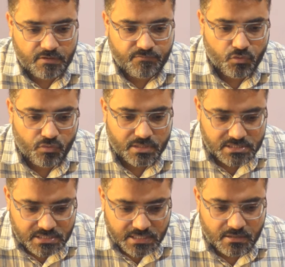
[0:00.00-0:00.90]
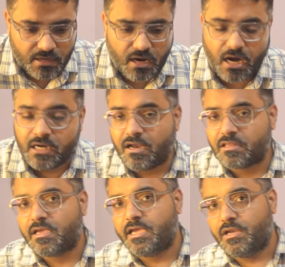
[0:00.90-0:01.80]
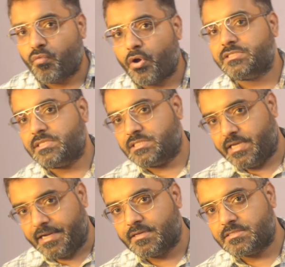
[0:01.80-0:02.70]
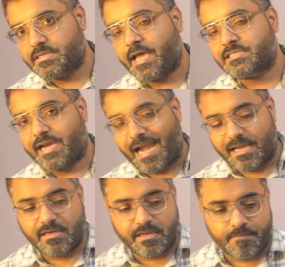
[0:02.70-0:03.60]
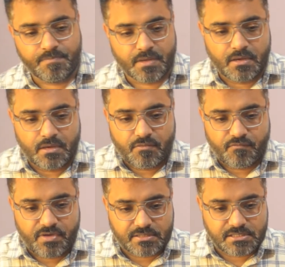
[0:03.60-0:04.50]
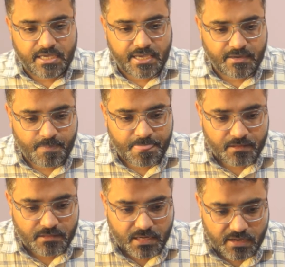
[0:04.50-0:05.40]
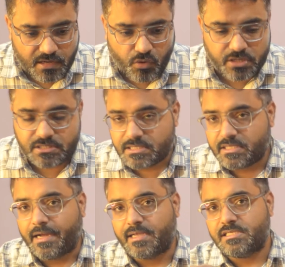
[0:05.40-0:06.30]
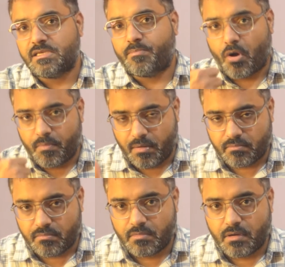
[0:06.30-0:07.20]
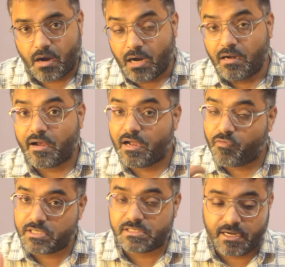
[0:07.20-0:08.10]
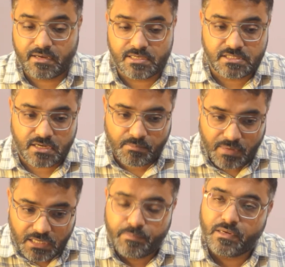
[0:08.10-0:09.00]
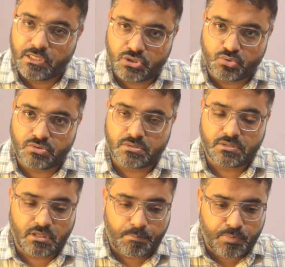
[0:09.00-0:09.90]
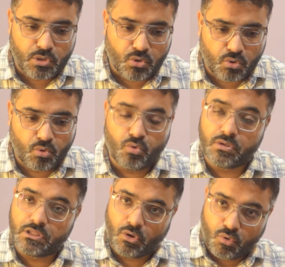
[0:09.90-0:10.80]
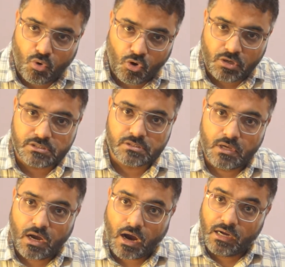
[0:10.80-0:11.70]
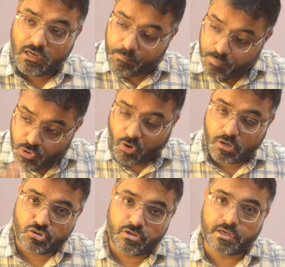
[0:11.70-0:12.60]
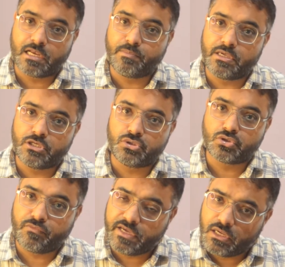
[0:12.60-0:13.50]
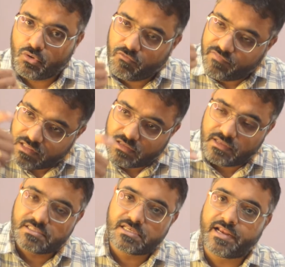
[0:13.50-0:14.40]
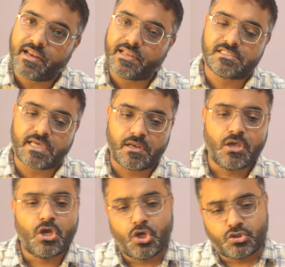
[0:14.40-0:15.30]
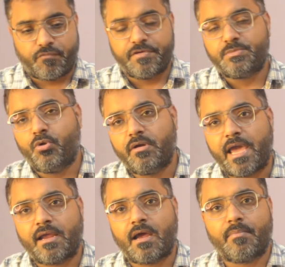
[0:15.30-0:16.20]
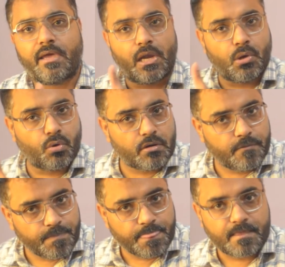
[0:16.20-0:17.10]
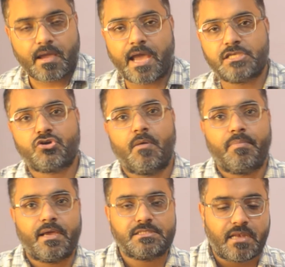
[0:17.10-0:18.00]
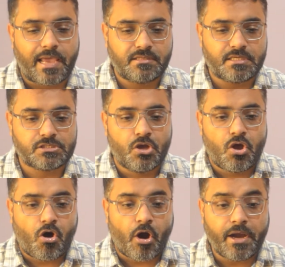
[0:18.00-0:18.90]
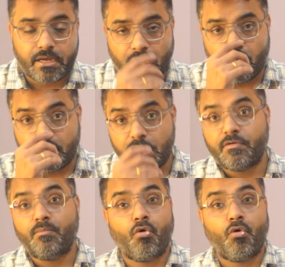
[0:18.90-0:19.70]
if you will see under the invoice status as a category, we are saying that invoice status is a problem. Under invoice status there are multiple issues, the PO, the holds. Under PO also there can be an issue, so we can go further inside and inside. So fishbone diagram can look as complex like this, or it can look even